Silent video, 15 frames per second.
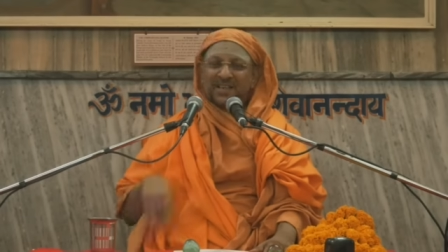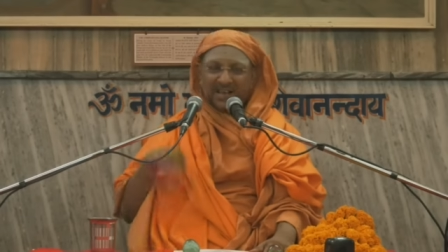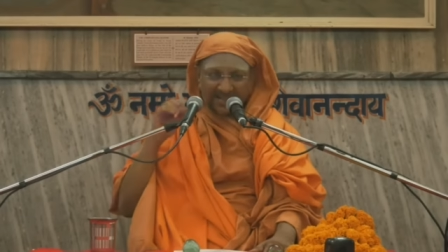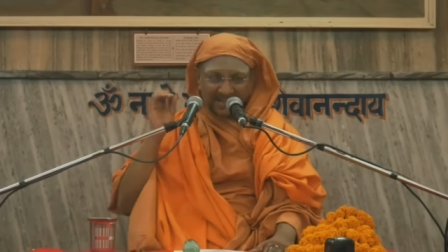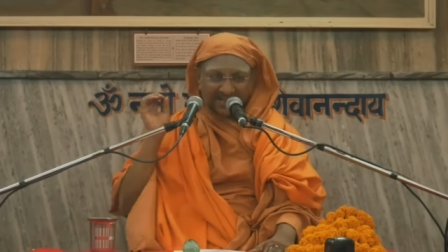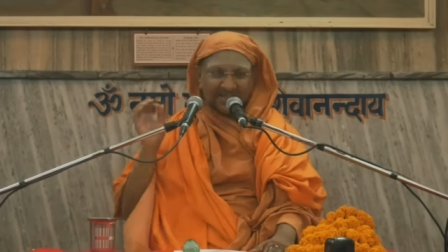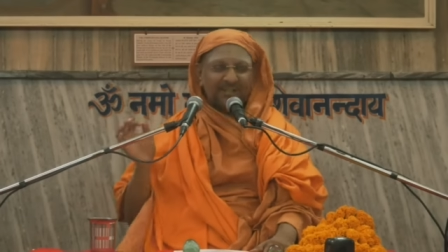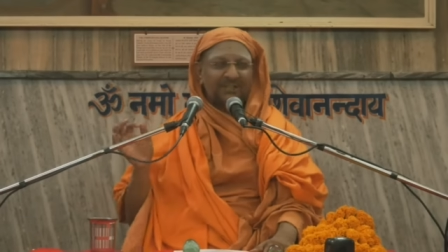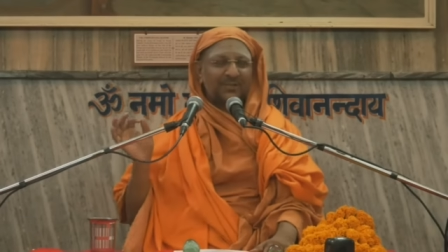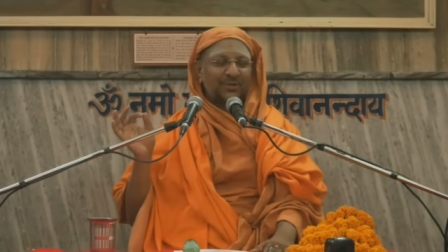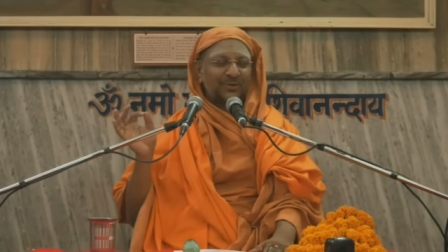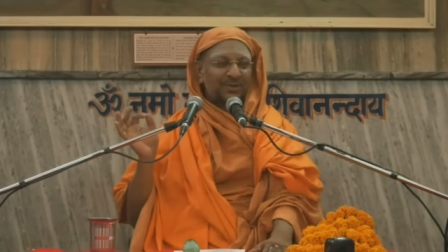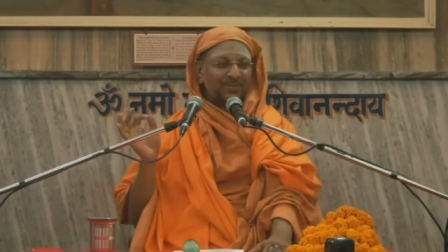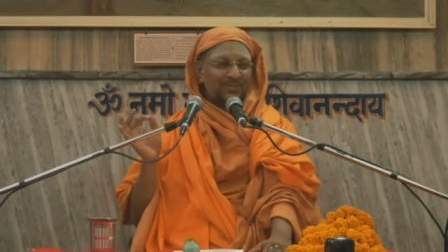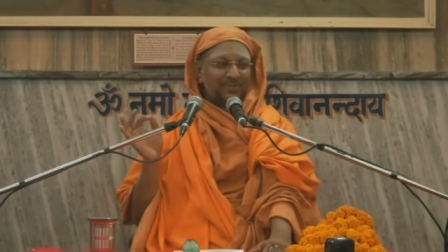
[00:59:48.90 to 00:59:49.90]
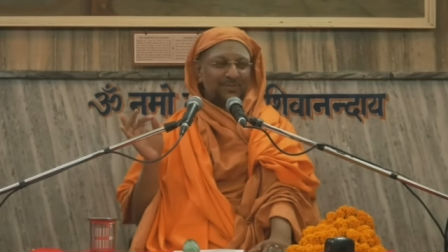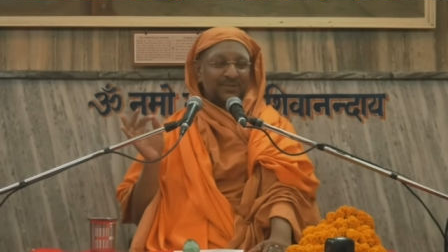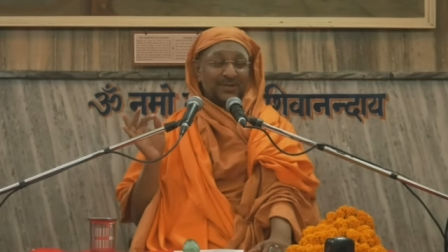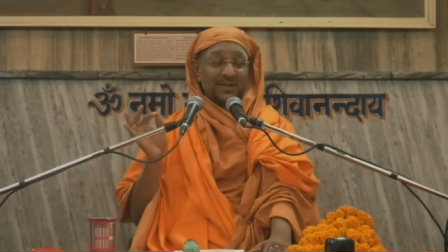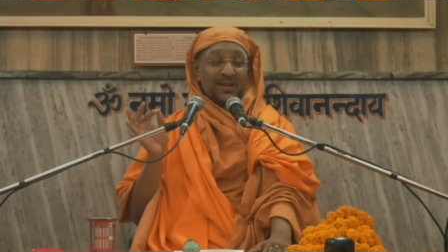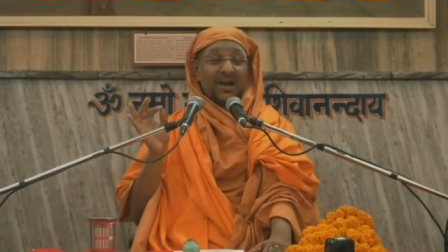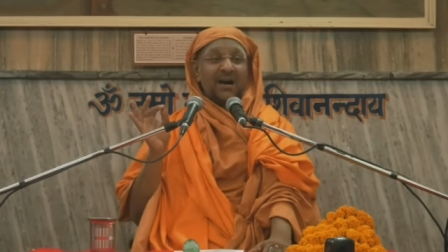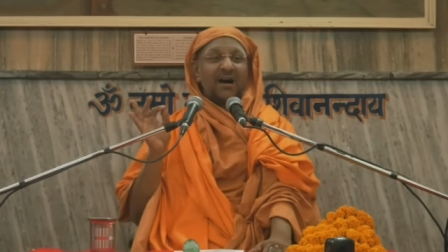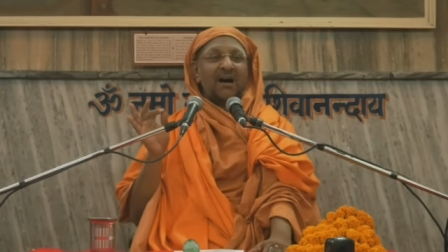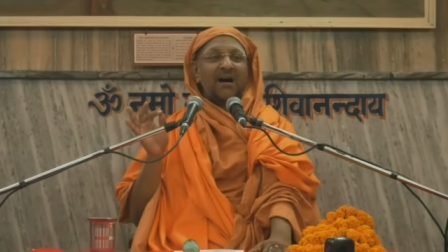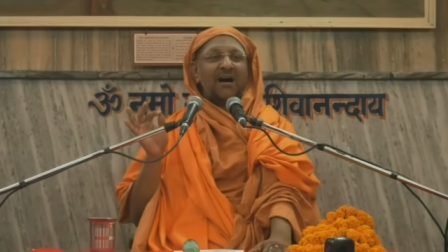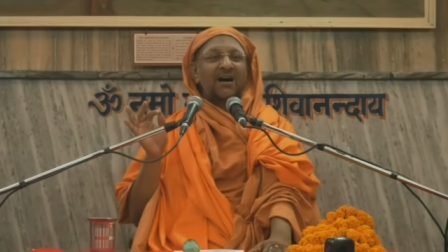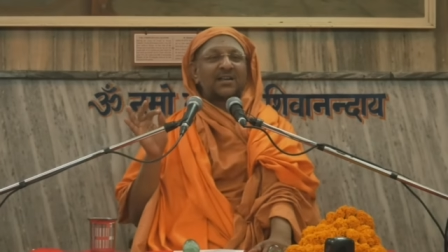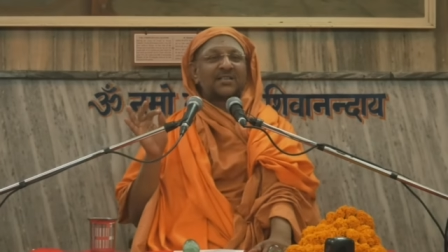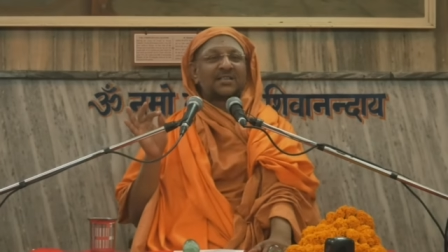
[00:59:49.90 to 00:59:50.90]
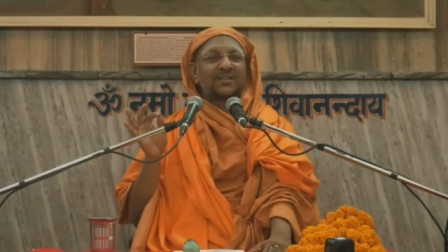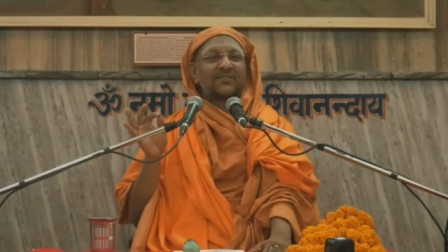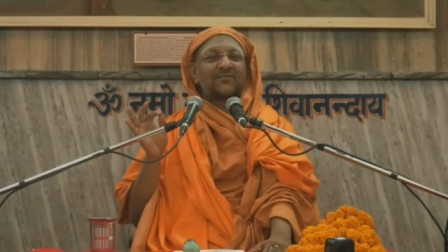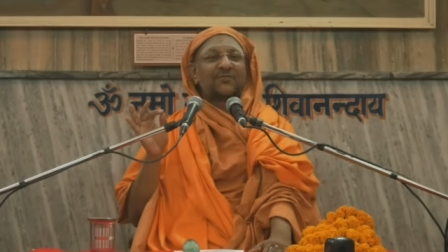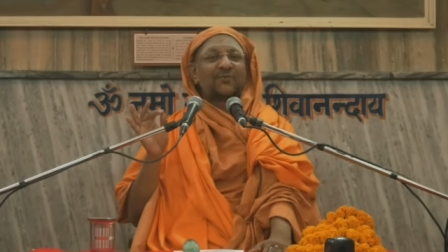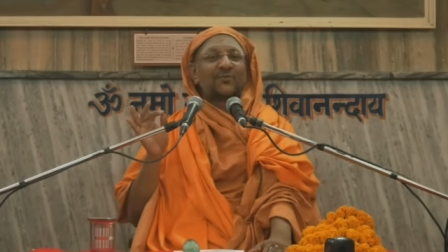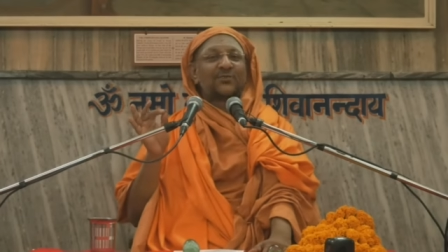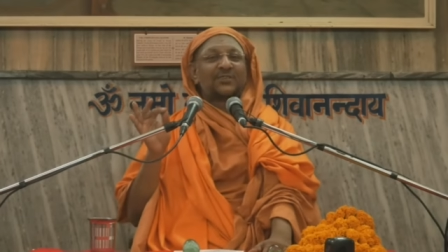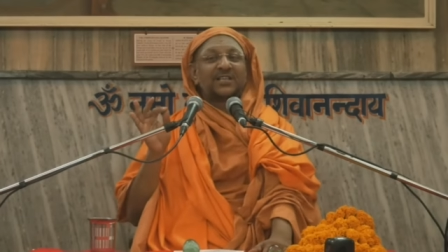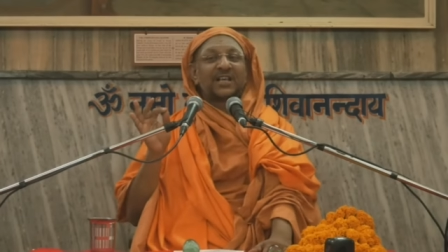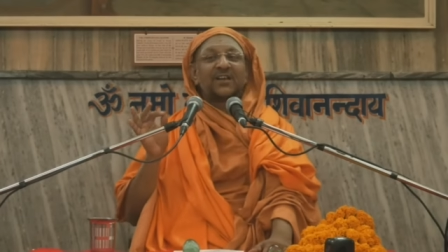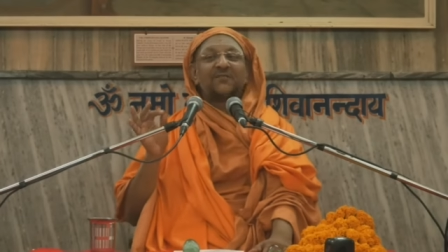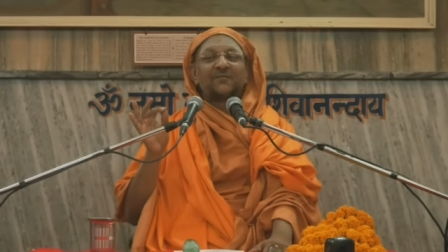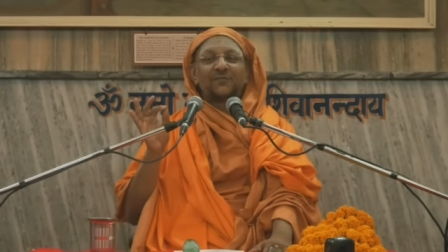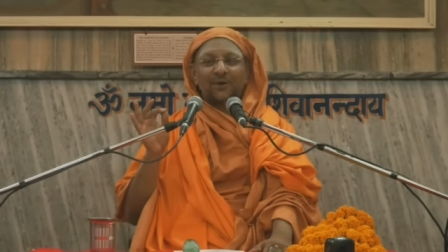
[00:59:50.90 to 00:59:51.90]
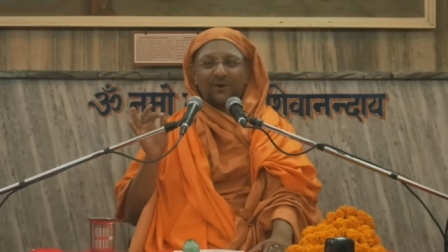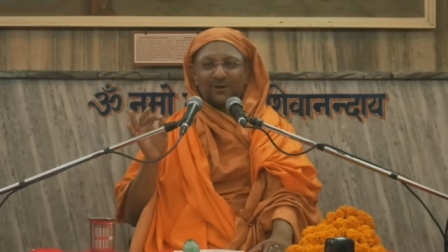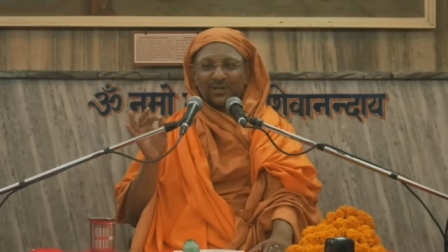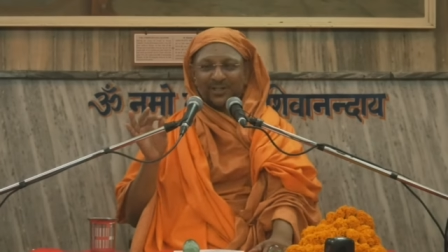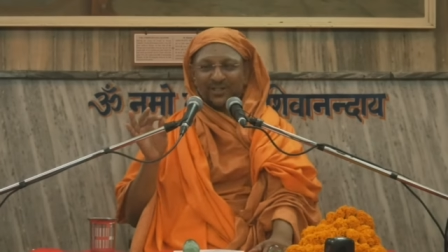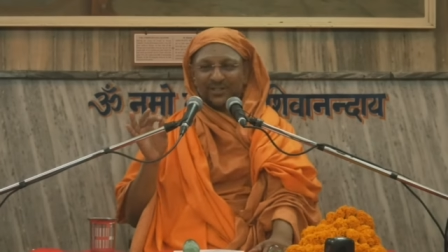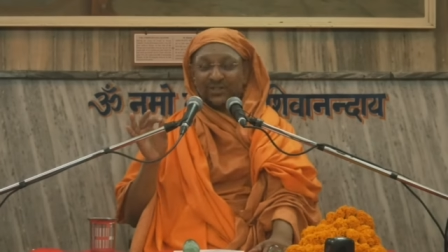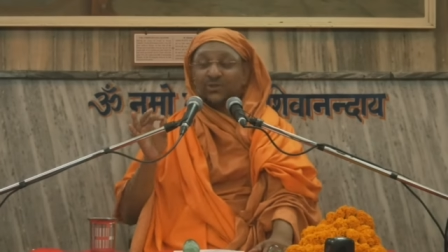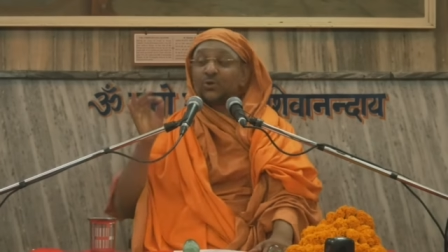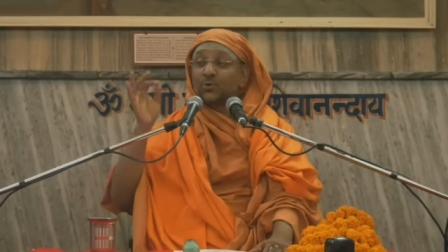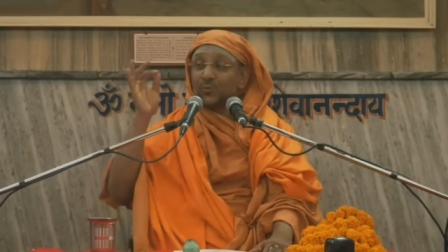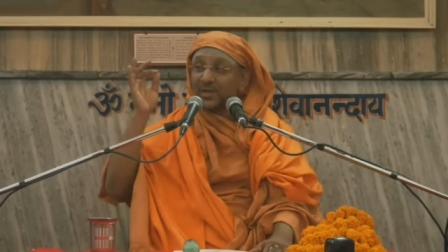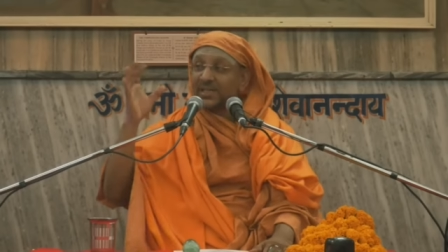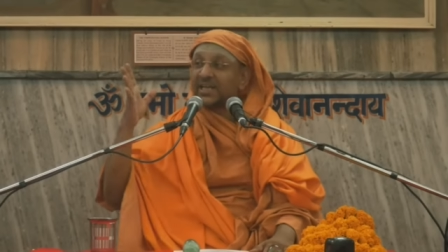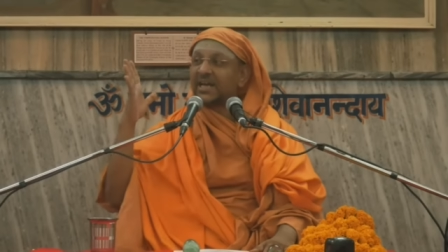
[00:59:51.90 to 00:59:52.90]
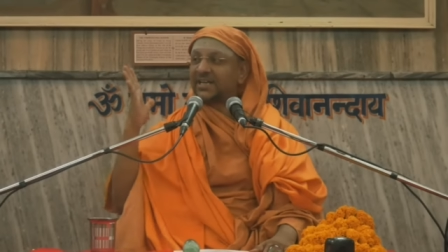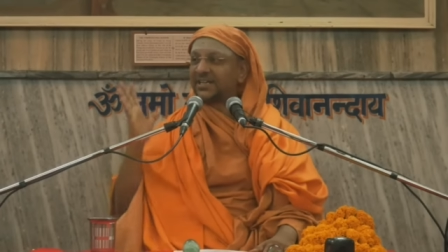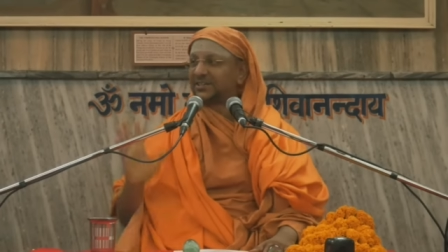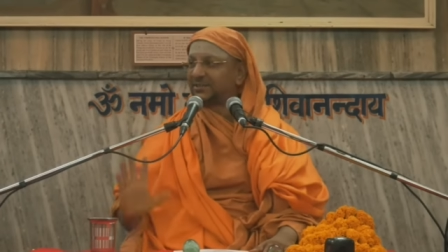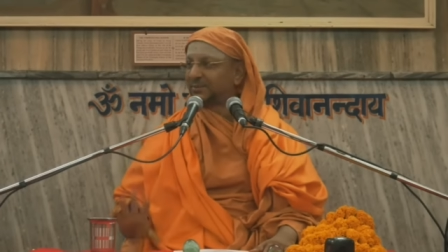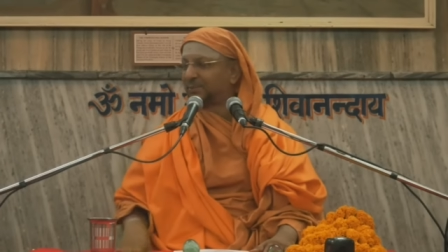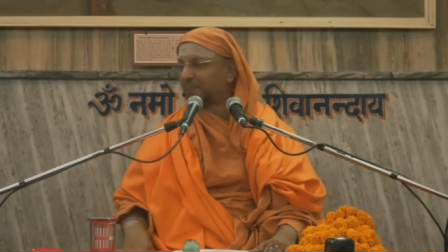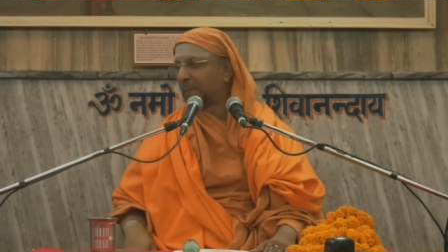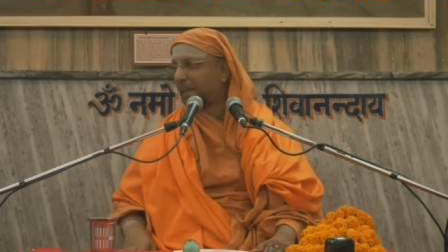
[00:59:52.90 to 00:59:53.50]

Surrender to Him. Ask for self knowledge. You will get it.